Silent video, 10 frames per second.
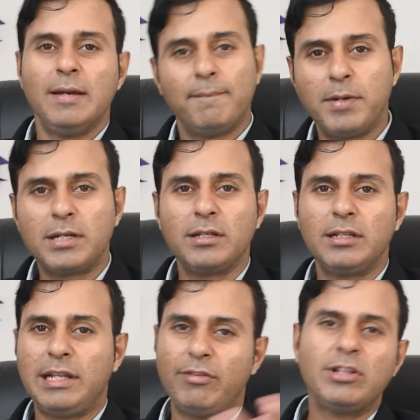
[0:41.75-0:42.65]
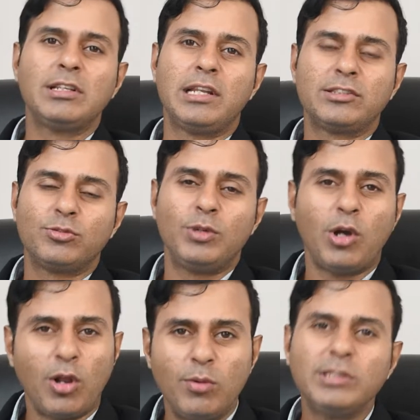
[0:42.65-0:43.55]
but nevertheless, we
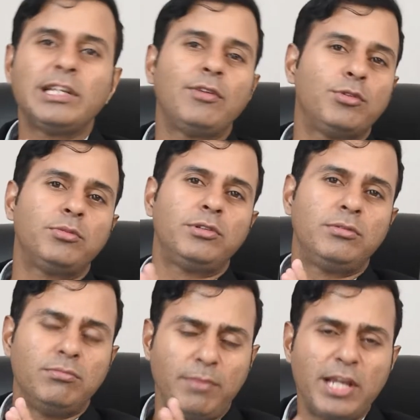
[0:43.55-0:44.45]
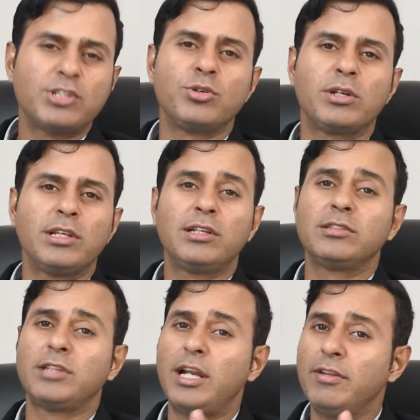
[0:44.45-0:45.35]
always have to make sure that the
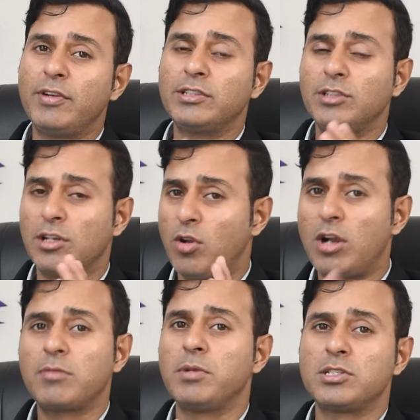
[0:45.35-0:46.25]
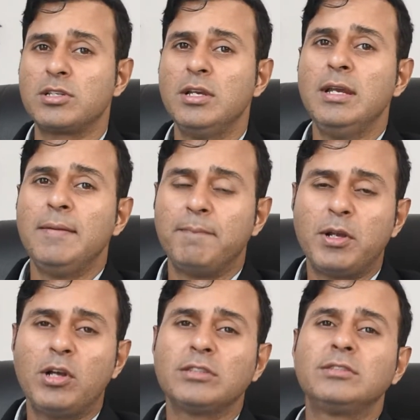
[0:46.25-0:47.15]
side effects are not much
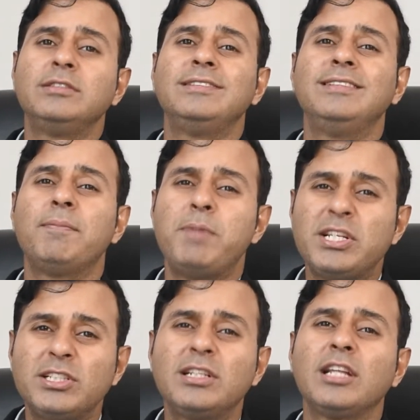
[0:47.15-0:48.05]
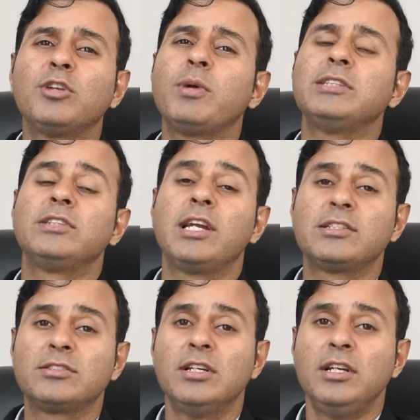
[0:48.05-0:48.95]
because the patient otherwise
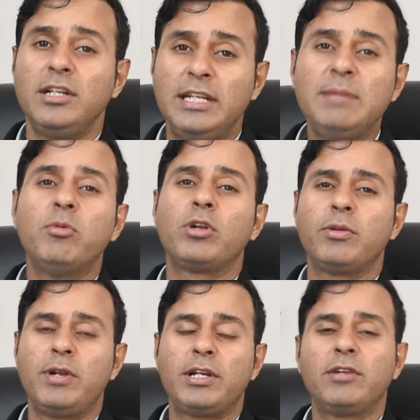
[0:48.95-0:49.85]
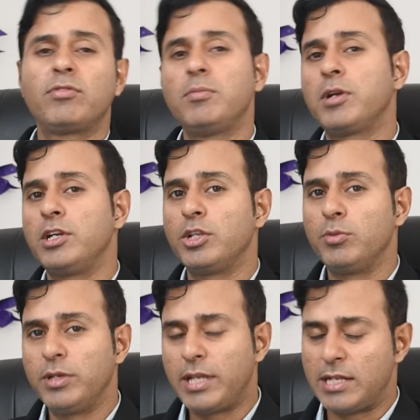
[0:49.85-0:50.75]
gets demotivated from
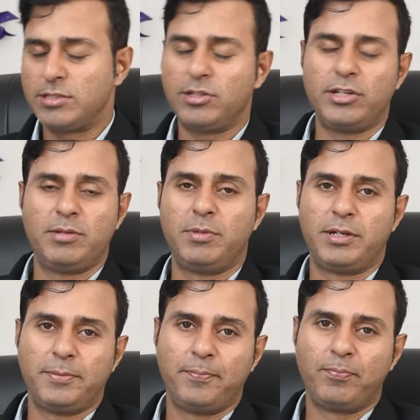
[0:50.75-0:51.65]
continuing cancer treatment.